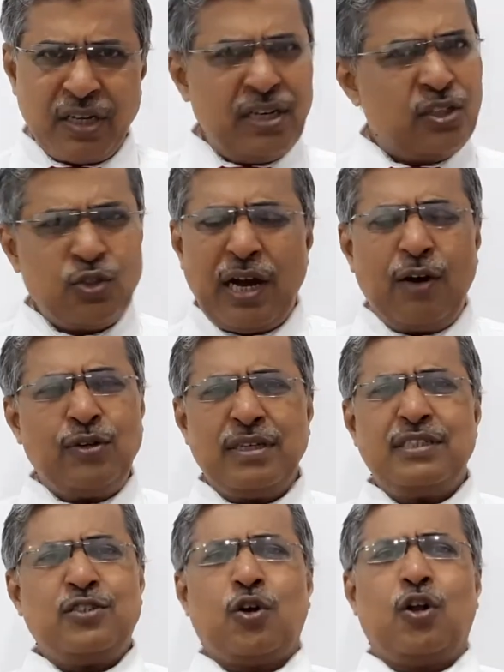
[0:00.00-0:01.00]
So how does
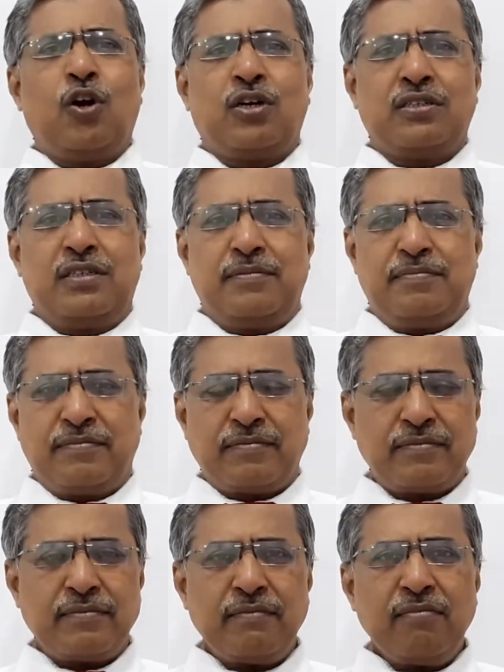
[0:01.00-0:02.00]
it all occur?
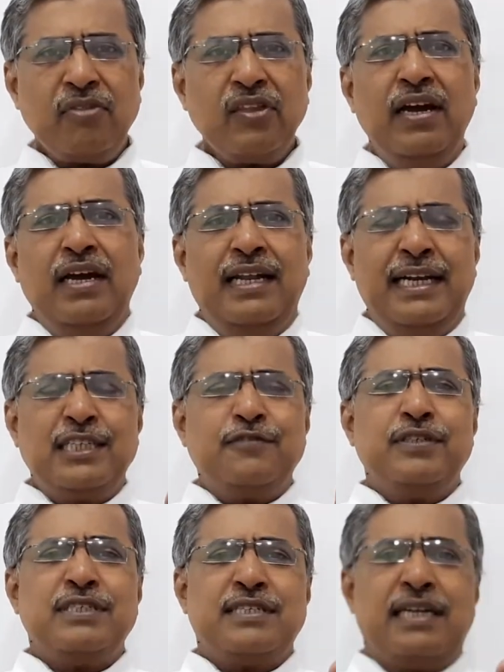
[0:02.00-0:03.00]
Let us
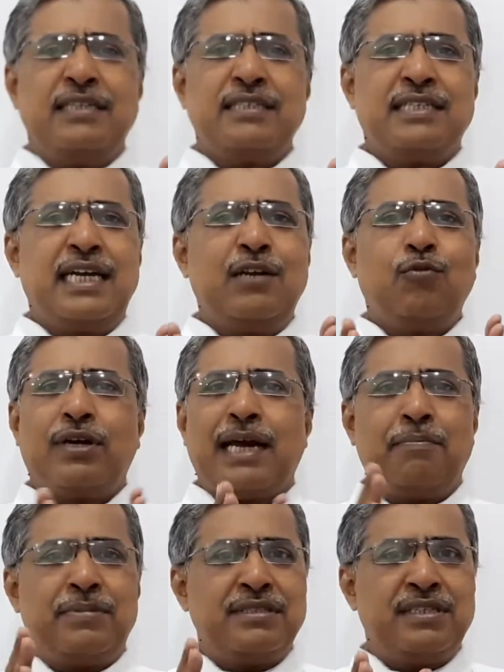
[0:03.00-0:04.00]
first understand what
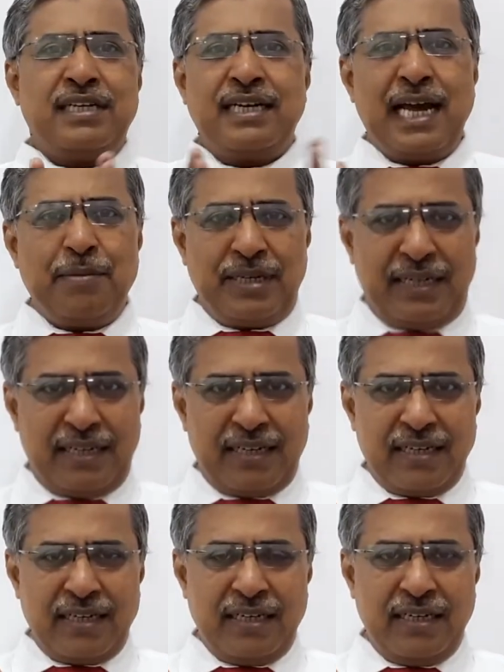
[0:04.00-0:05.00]
happens in a diabetic.
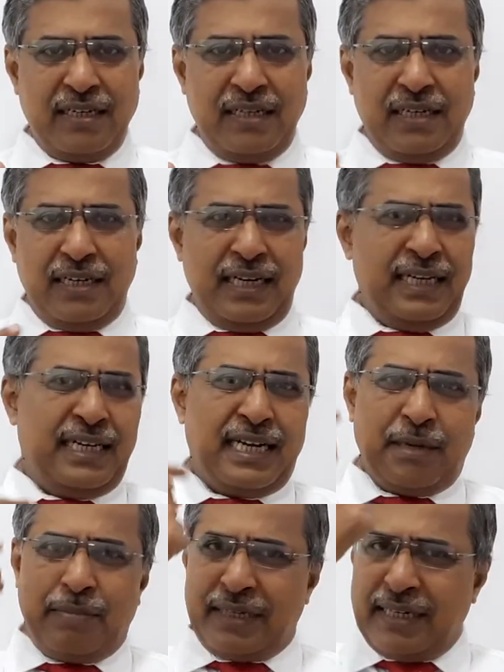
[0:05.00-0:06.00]
In a
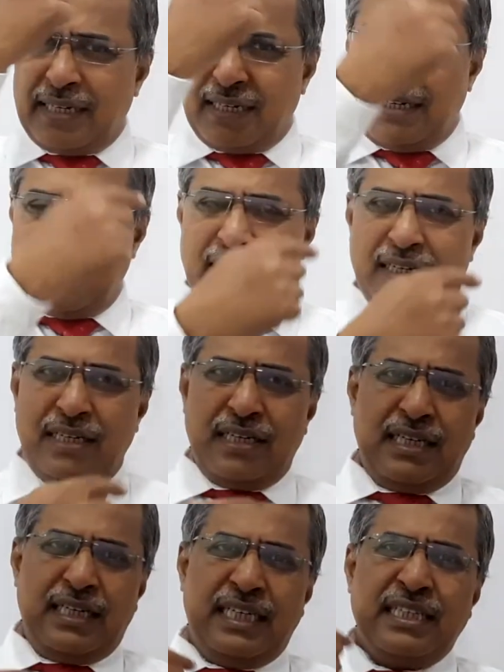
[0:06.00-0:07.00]
diabetic,
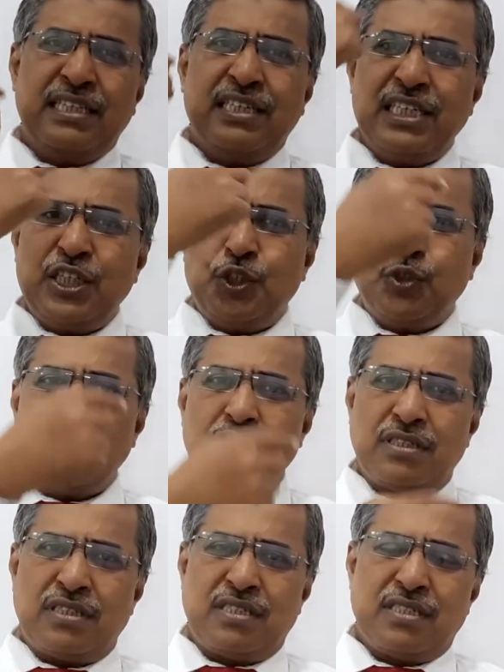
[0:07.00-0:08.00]
increased
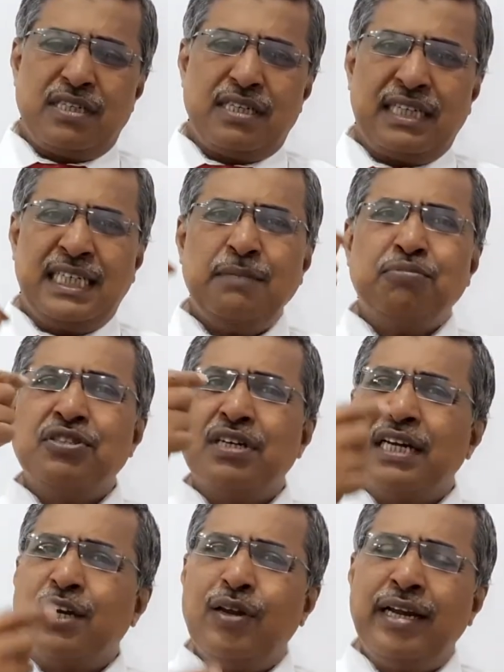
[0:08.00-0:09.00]
sugars keep
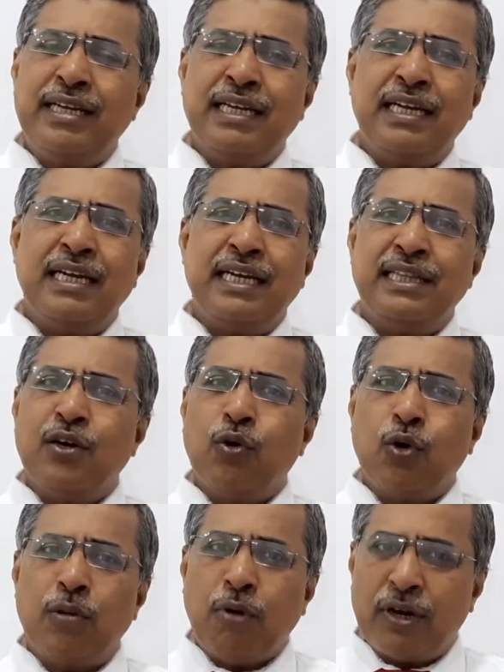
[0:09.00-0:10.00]
circulating in the
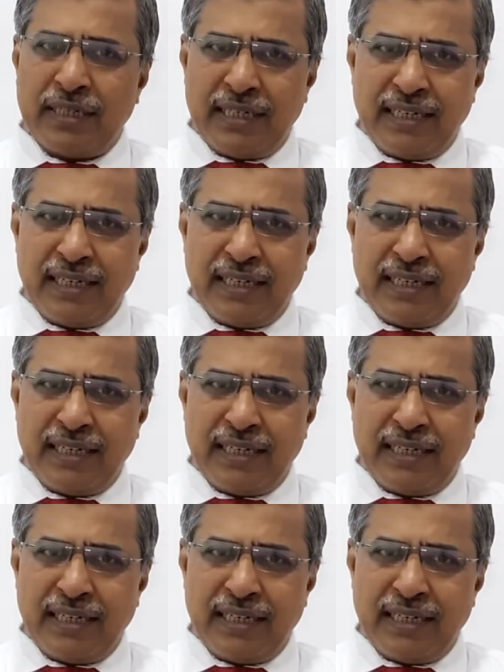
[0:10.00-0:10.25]
whole body.